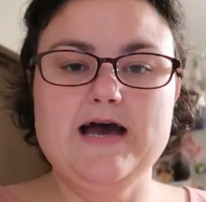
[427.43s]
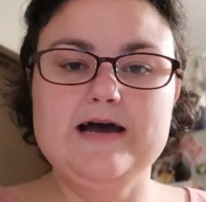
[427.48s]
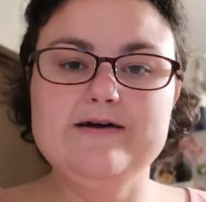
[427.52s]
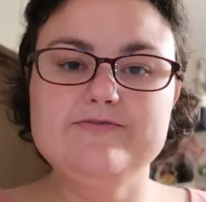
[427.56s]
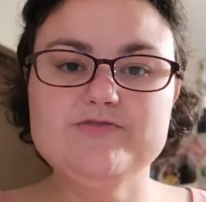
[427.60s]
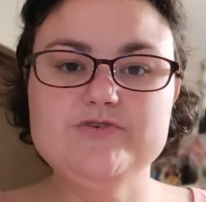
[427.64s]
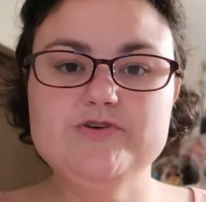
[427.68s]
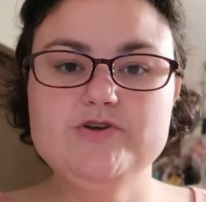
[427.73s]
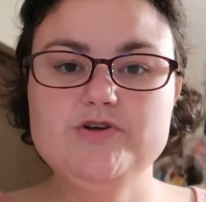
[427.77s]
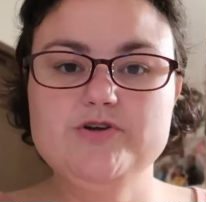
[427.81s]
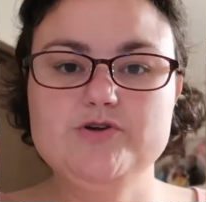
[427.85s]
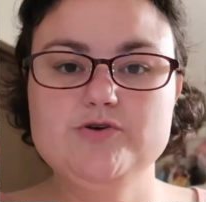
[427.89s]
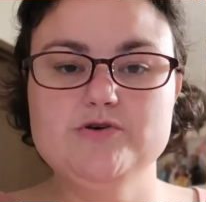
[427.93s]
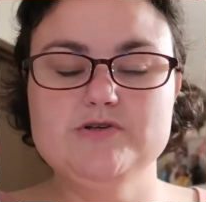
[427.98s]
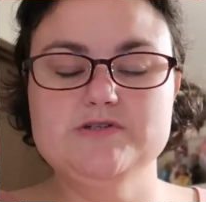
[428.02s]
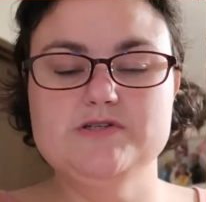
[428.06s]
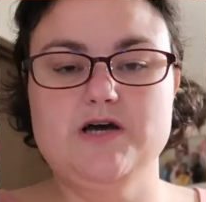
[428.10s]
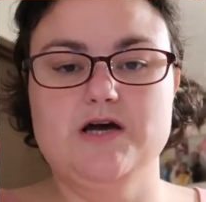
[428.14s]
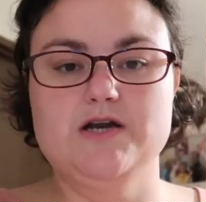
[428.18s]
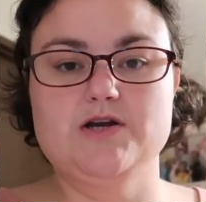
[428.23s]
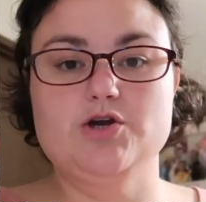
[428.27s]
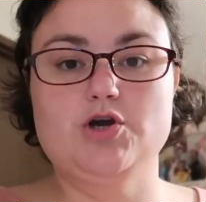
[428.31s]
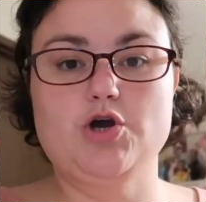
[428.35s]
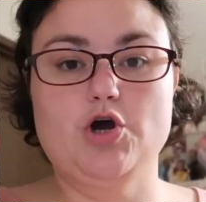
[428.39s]
after you are
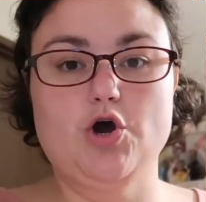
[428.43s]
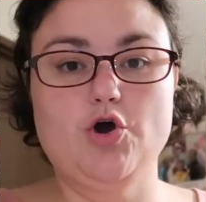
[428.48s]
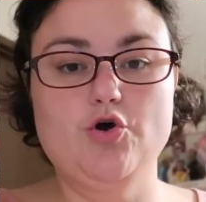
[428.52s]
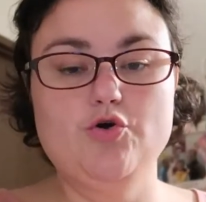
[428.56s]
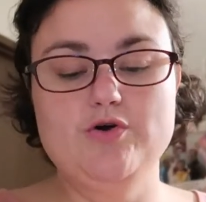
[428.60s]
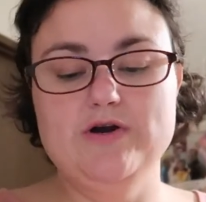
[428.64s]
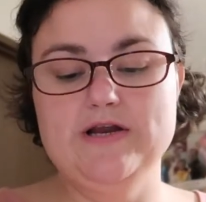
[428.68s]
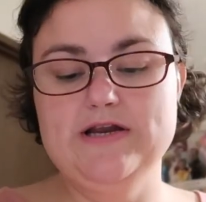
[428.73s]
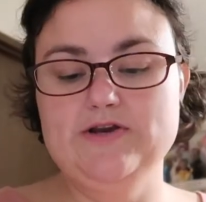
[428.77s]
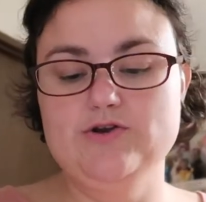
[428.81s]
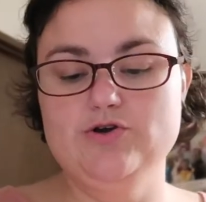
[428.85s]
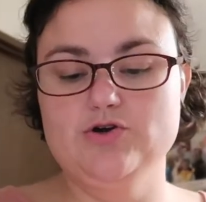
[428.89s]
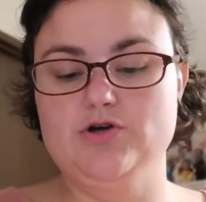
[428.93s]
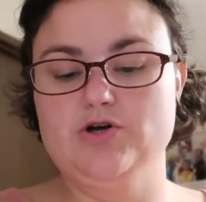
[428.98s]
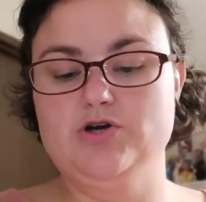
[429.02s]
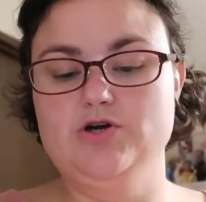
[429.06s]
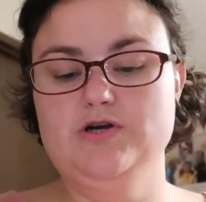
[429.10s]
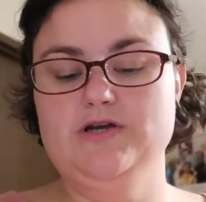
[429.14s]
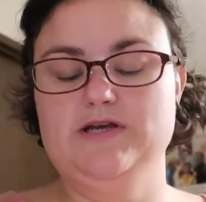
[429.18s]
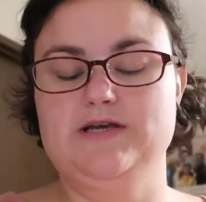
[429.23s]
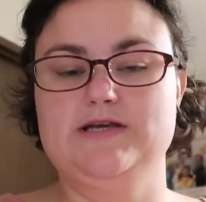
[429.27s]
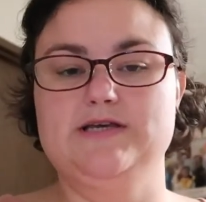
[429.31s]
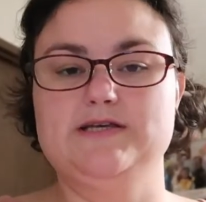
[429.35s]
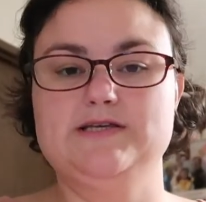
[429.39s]
done coating your
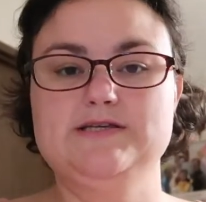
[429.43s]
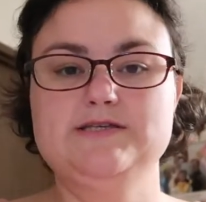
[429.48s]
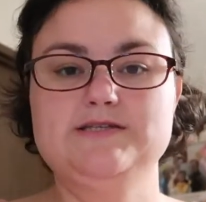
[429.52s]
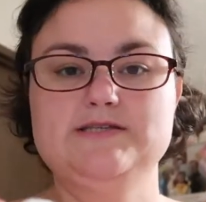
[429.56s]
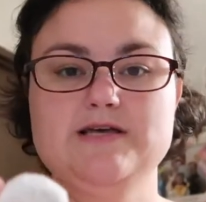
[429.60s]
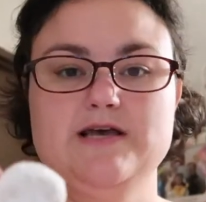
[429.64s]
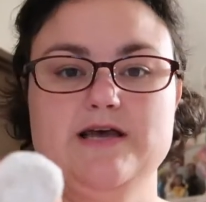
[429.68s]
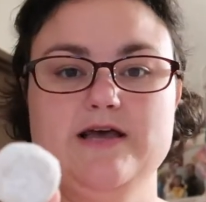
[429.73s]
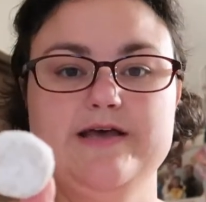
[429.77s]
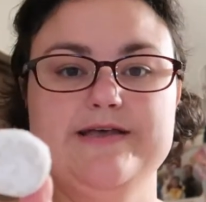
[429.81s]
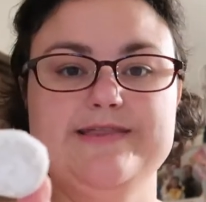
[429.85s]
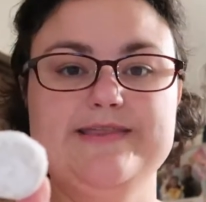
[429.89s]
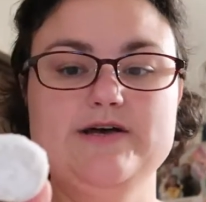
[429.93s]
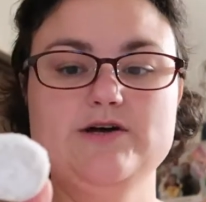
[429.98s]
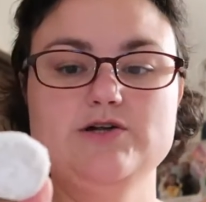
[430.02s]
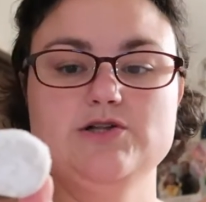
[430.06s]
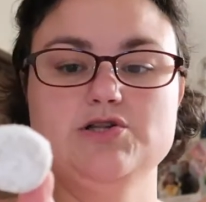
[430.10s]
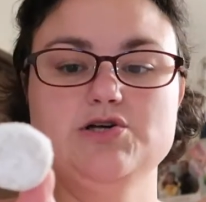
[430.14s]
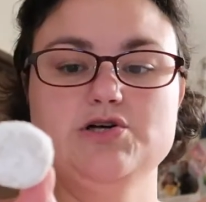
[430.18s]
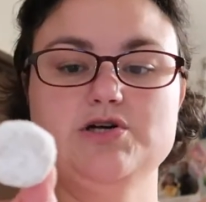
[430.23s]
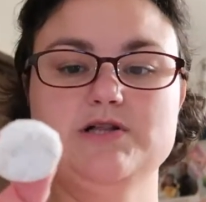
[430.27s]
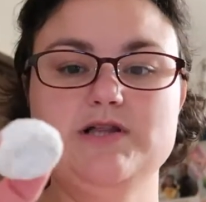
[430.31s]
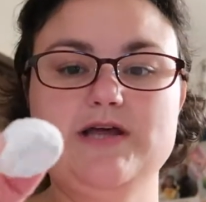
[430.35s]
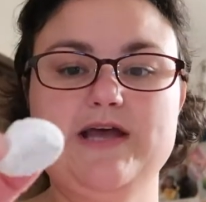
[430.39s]
cookies, it'll
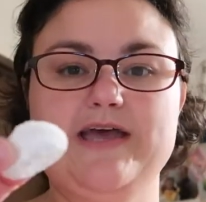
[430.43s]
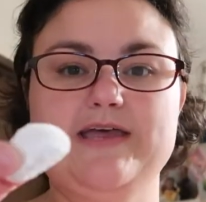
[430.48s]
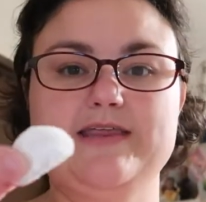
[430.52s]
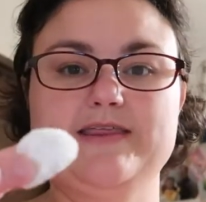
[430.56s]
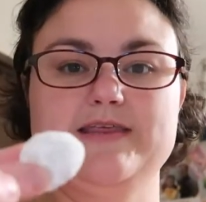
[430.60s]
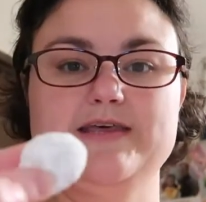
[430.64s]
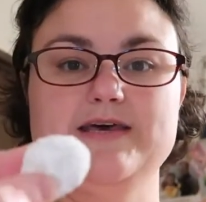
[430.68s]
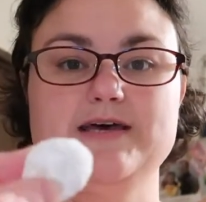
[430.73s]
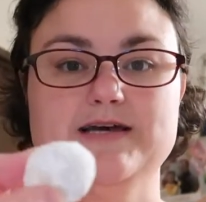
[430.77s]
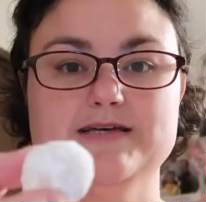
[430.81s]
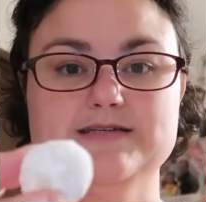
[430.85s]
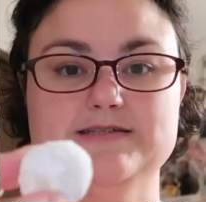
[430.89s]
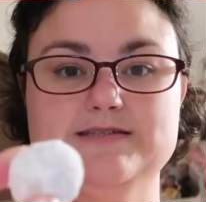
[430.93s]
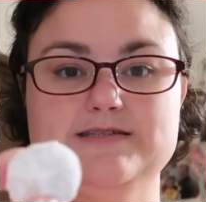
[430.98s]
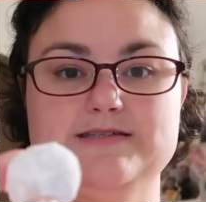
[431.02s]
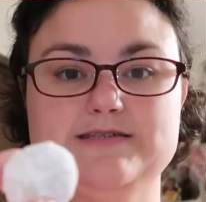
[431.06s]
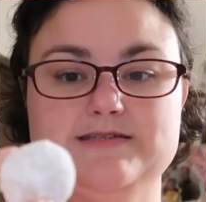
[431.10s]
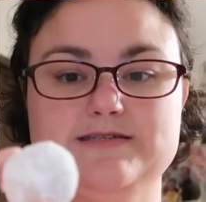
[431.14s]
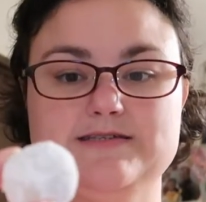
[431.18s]
look like this.